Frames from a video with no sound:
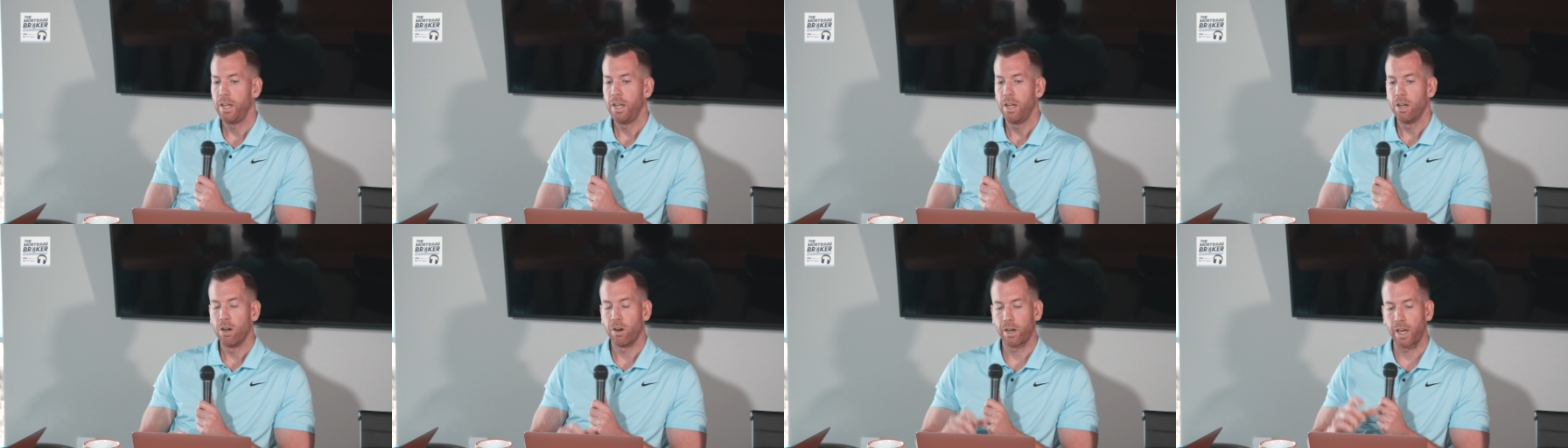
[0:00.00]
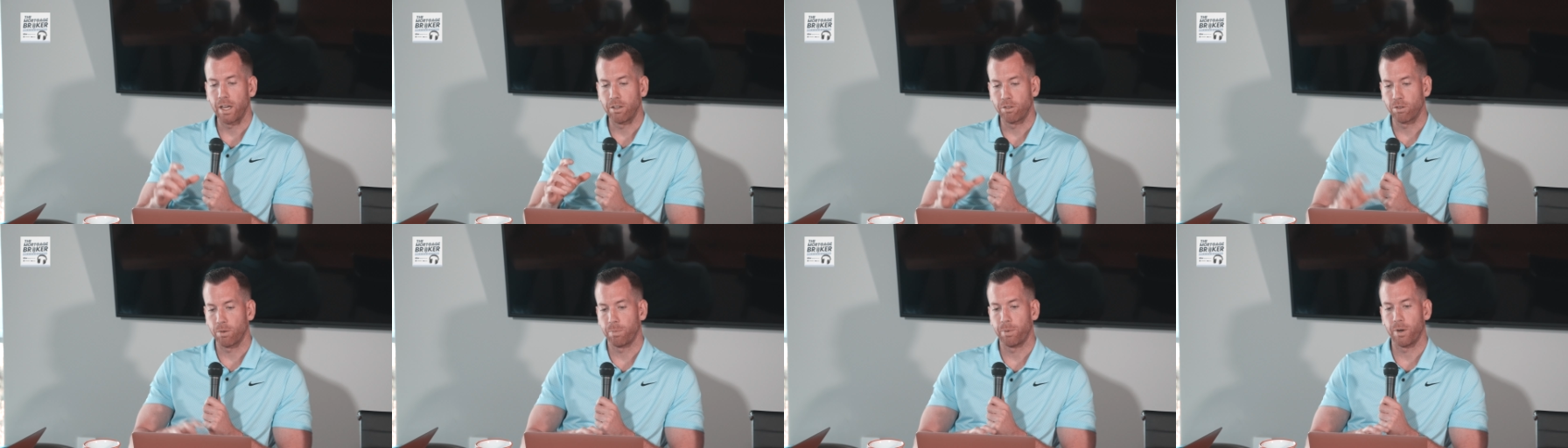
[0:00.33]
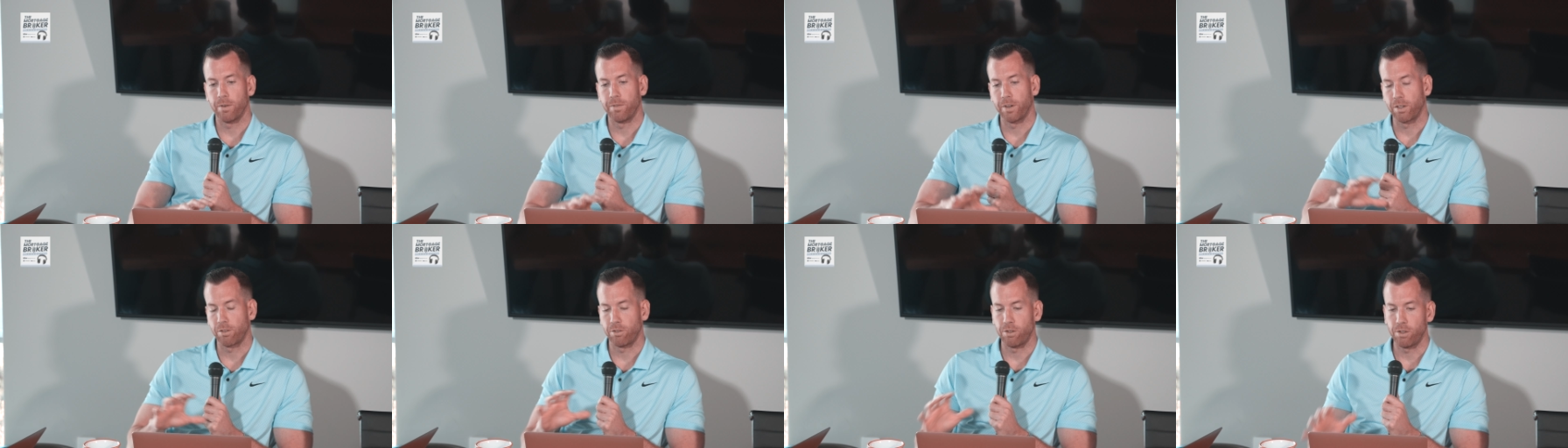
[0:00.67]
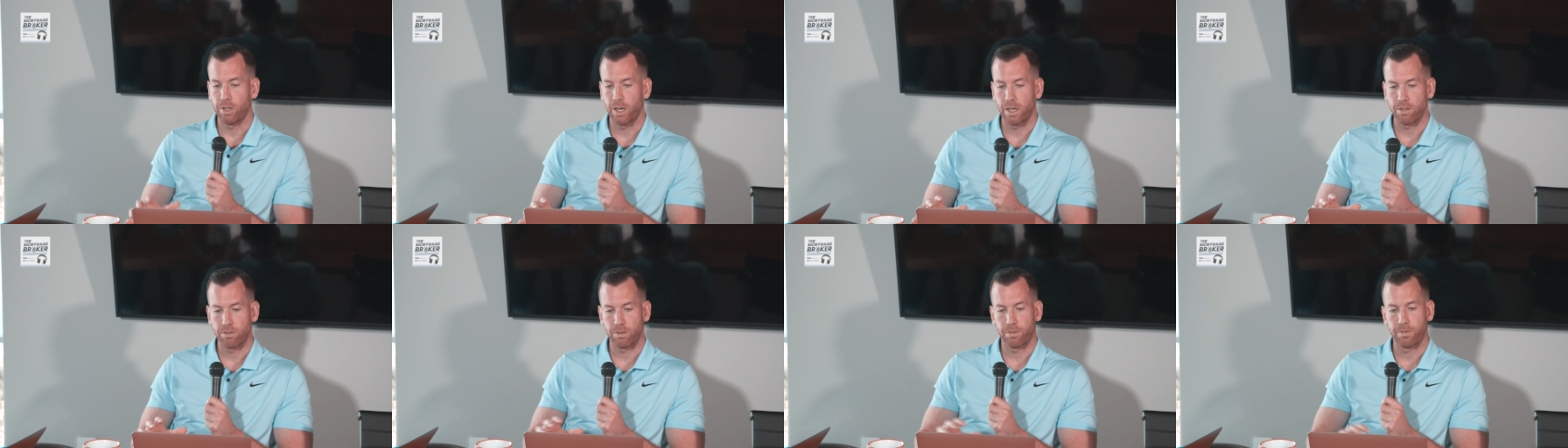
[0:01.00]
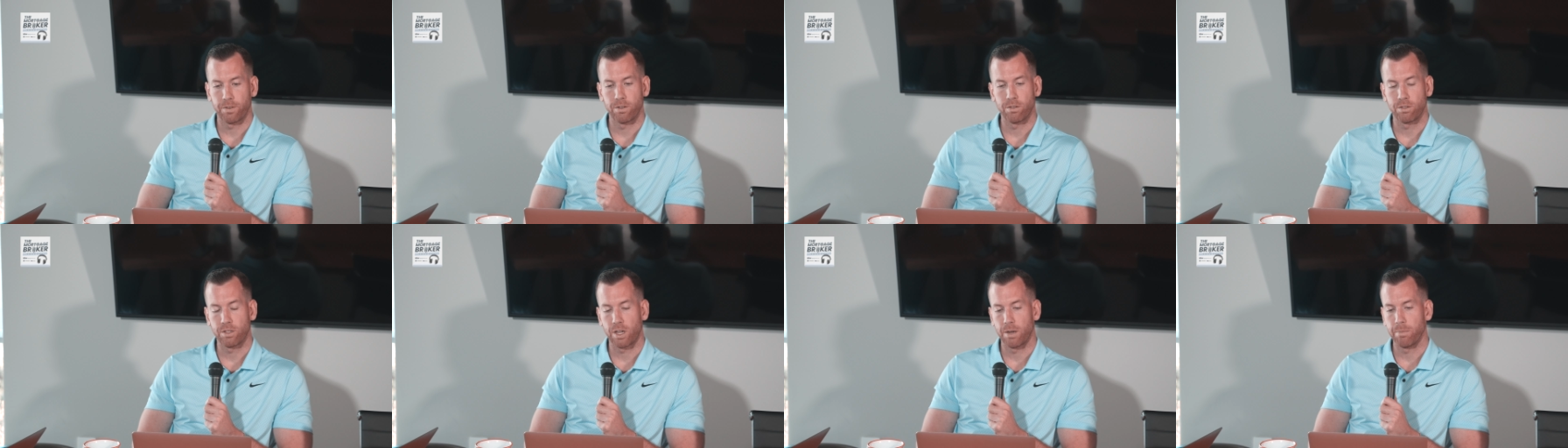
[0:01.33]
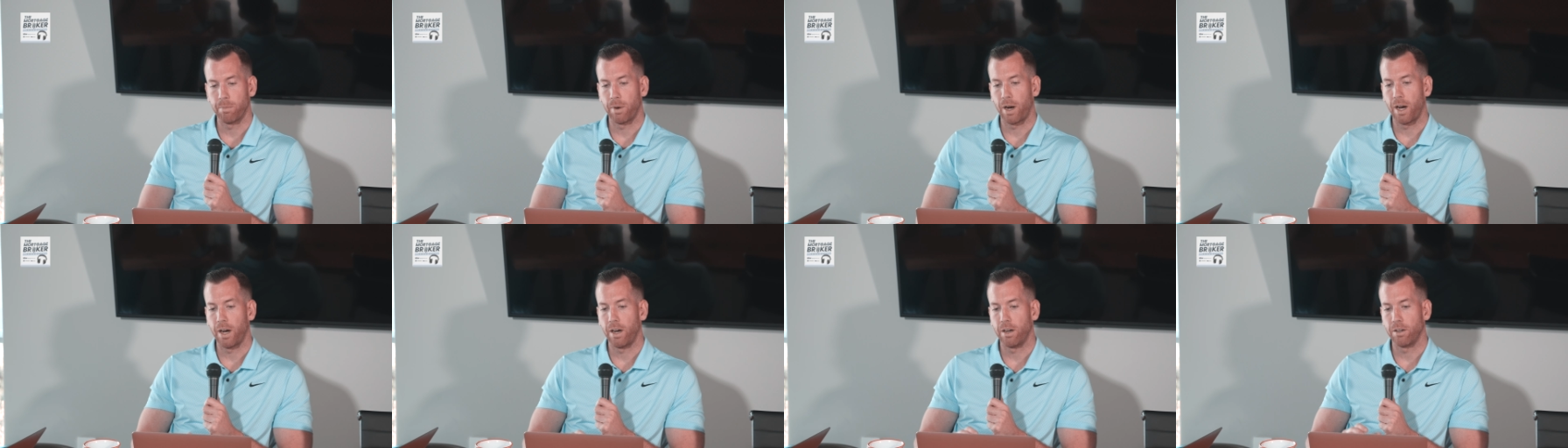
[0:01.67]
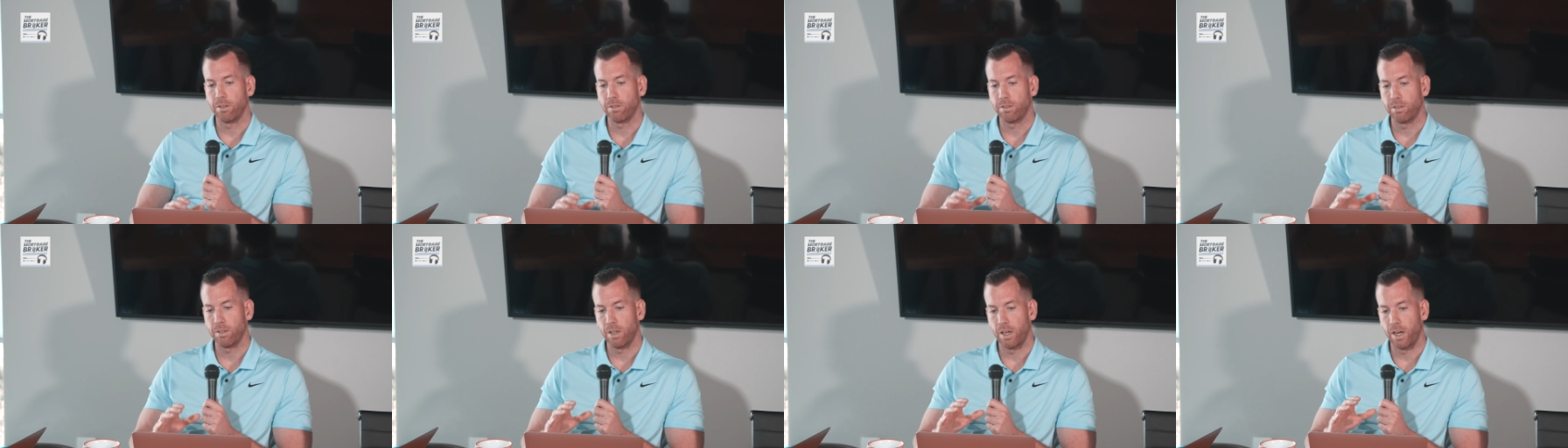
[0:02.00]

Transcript: Okay, so perfect. So you guys are first-time buyers.